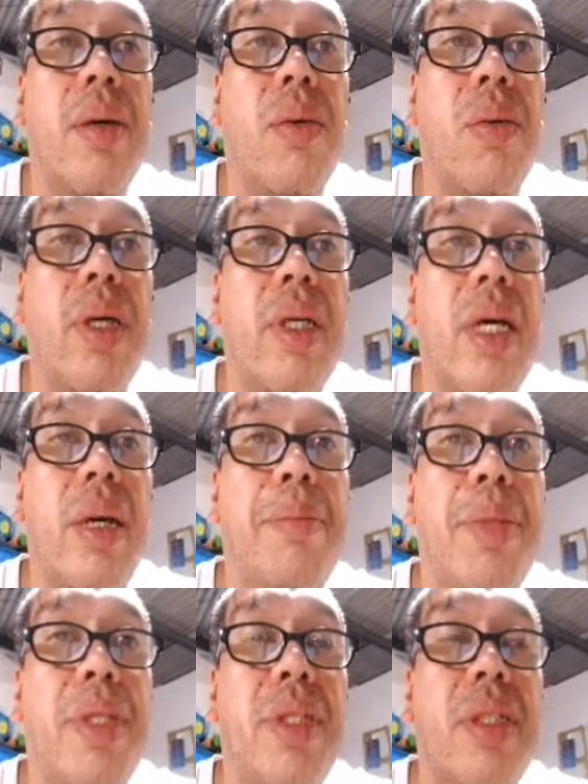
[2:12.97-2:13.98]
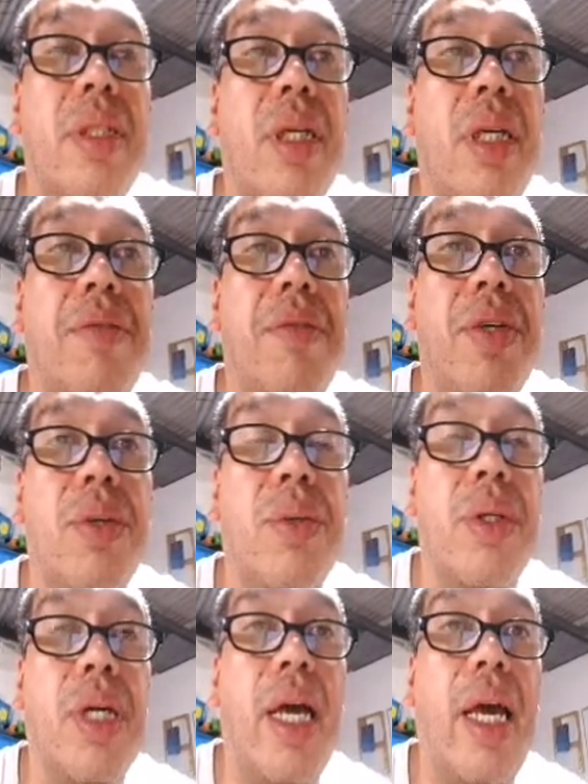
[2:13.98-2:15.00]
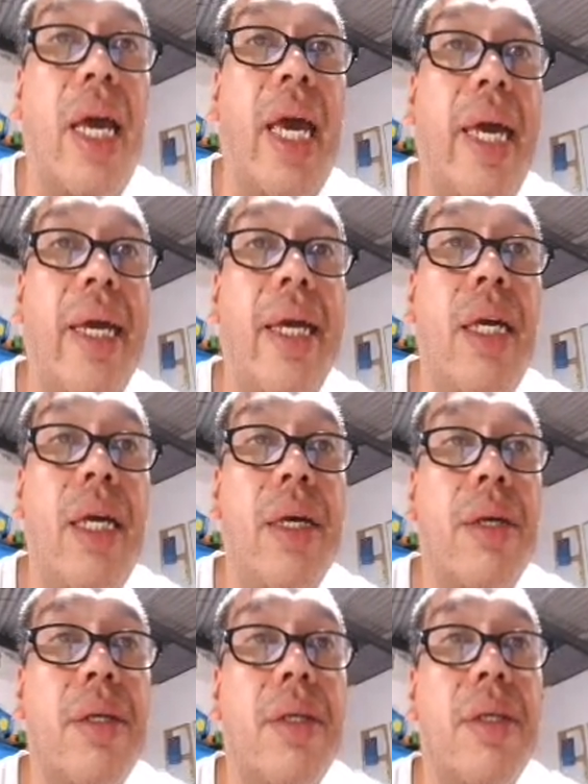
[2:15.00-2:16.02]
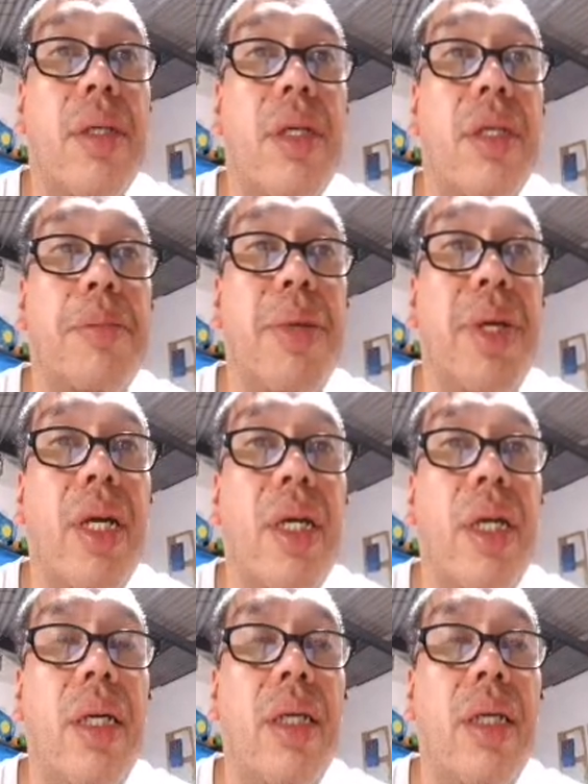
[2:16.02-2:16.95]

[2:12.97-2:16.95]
what happens if your a is bigger?